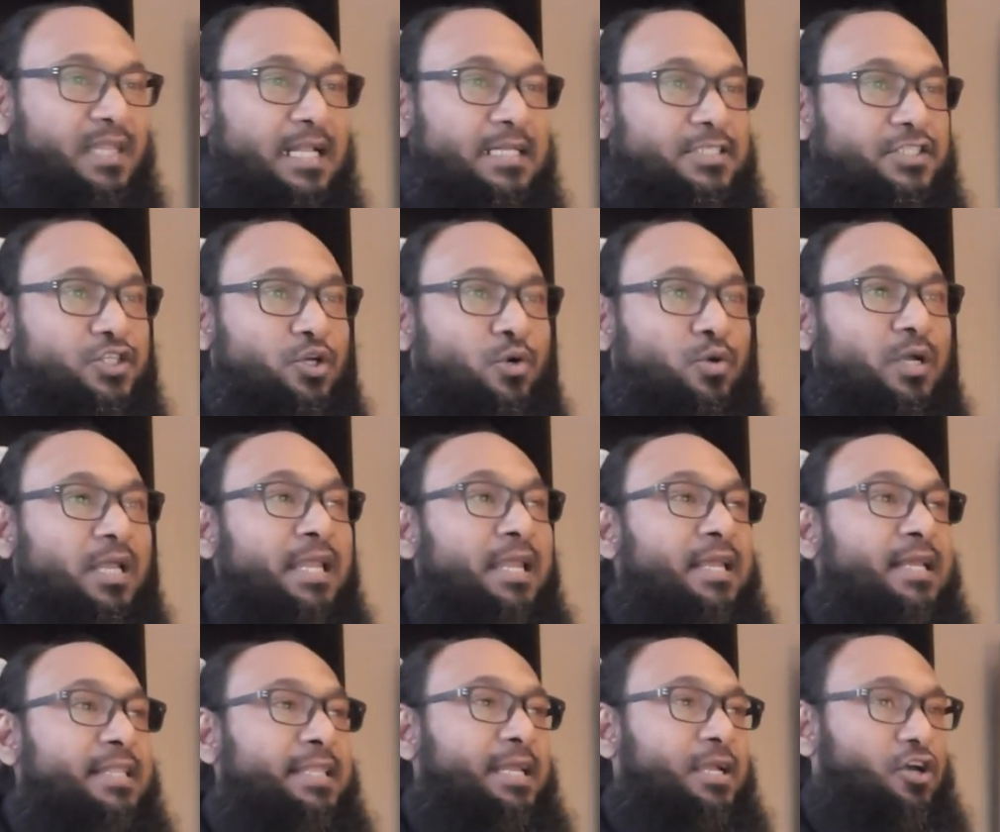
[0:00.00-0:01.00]
So
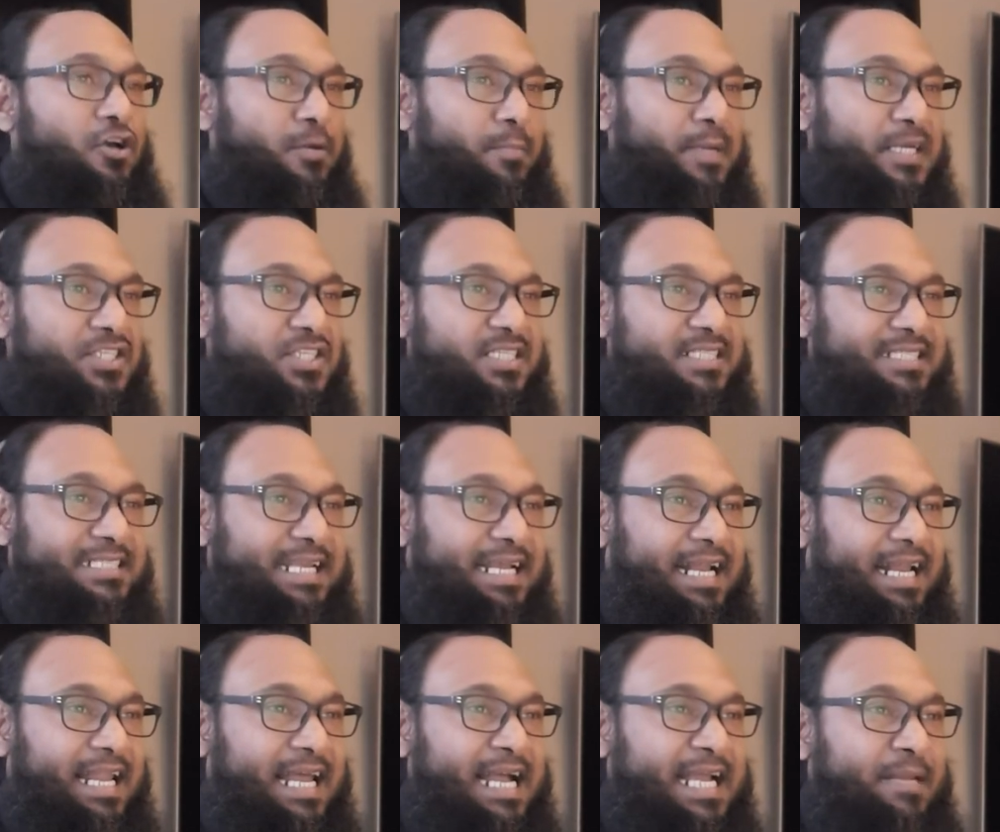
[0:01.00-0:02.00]
the commission's
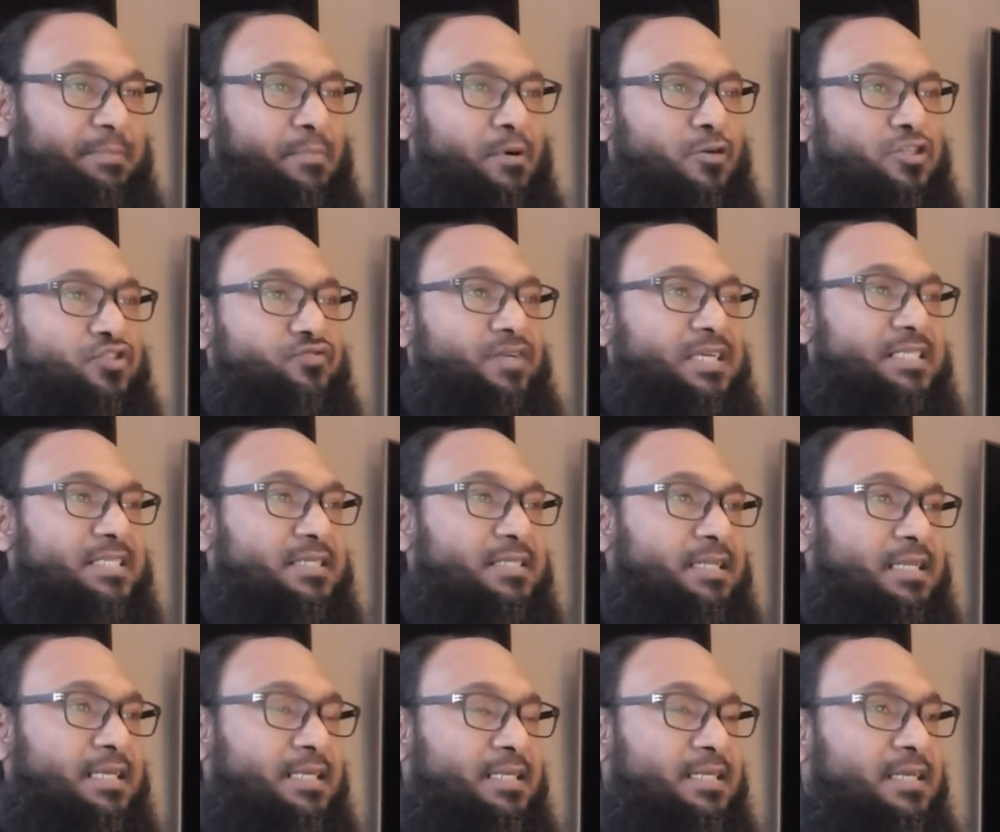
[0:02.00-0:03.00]
decline, most
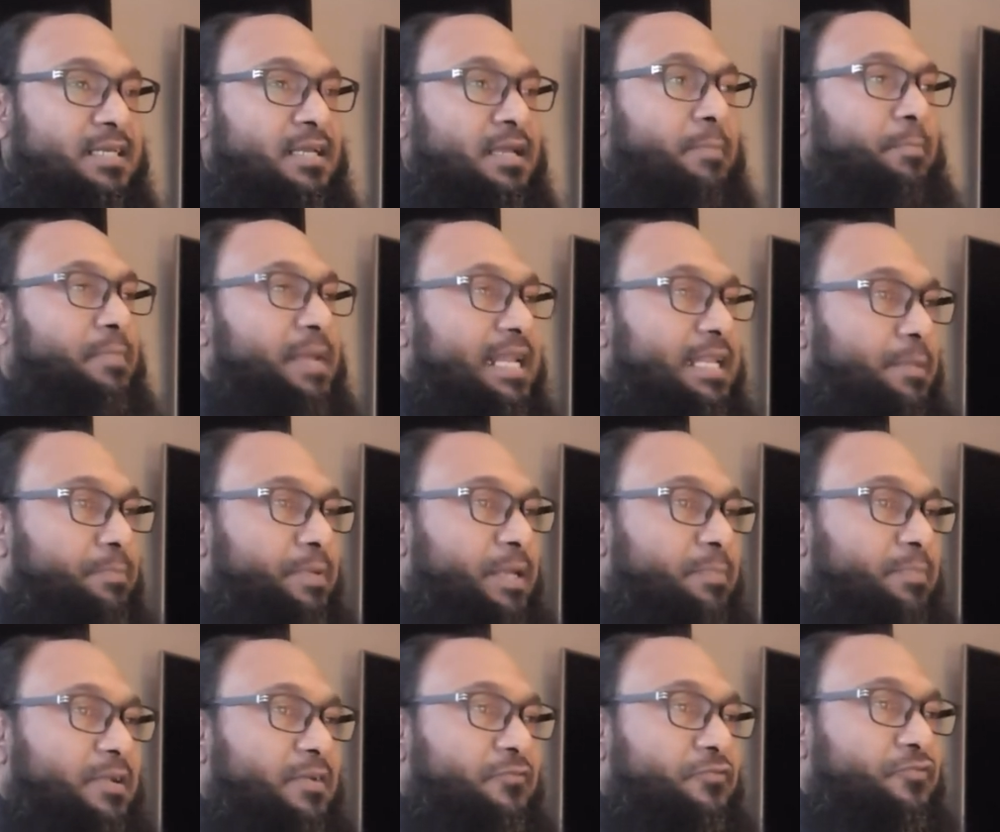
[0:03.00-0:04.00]
recently, many
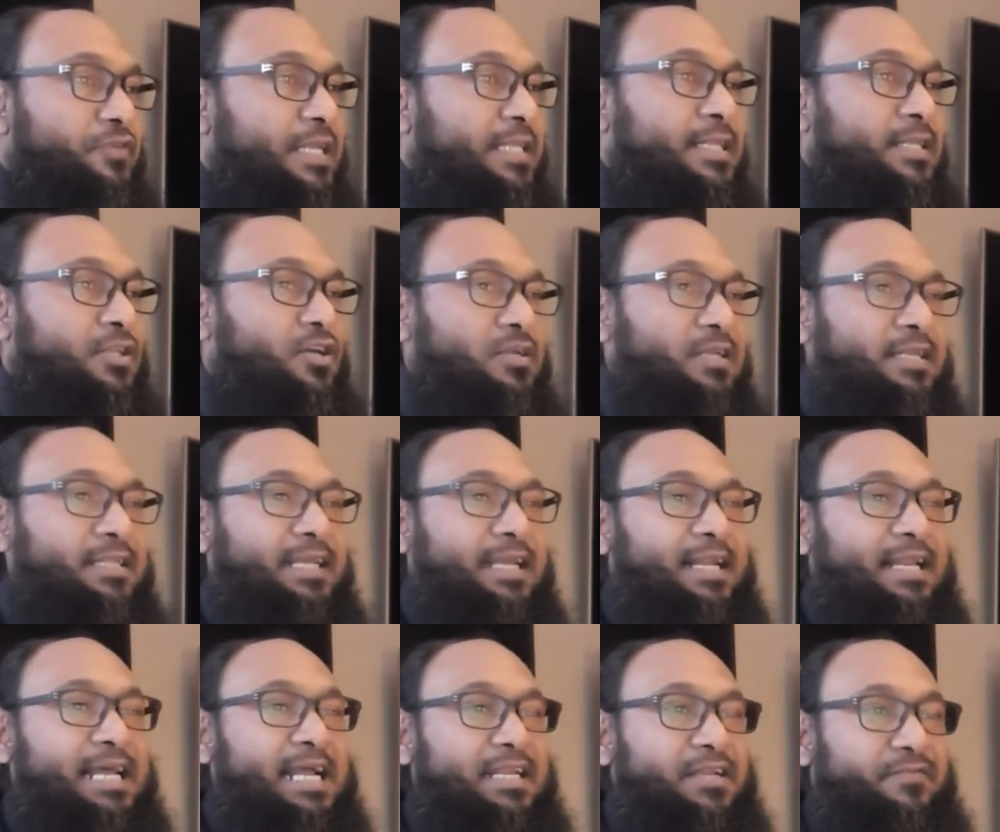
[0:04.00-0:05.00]
people have written on the
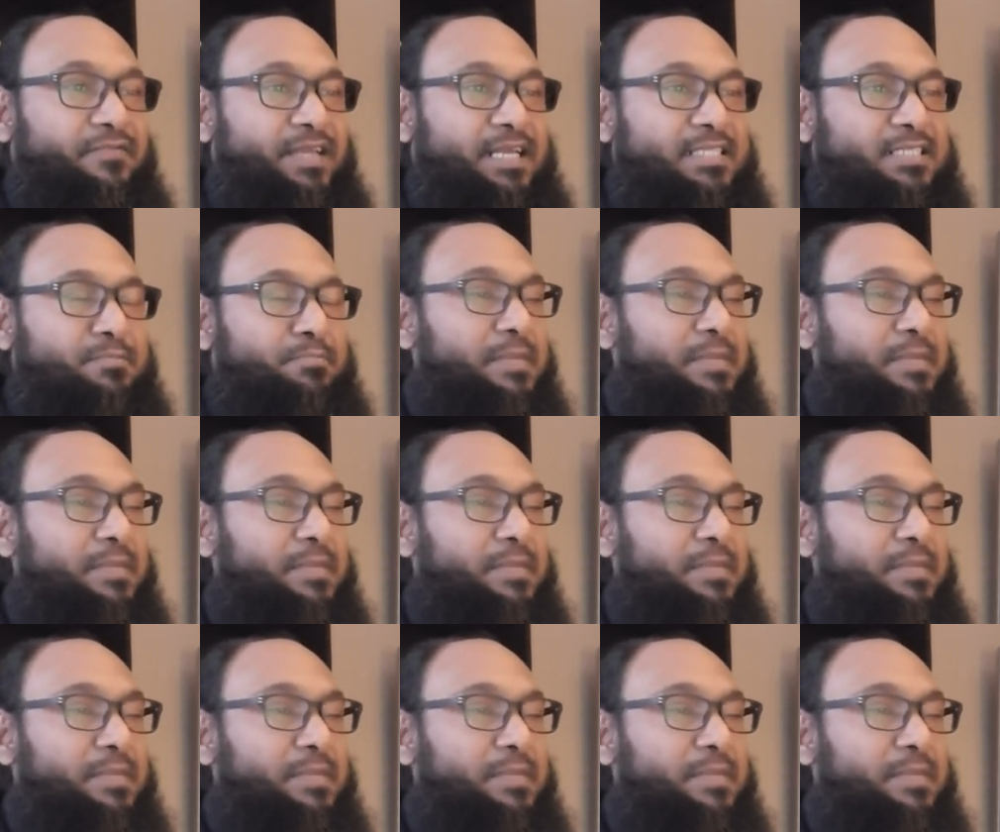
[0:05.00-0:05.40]
decline of this.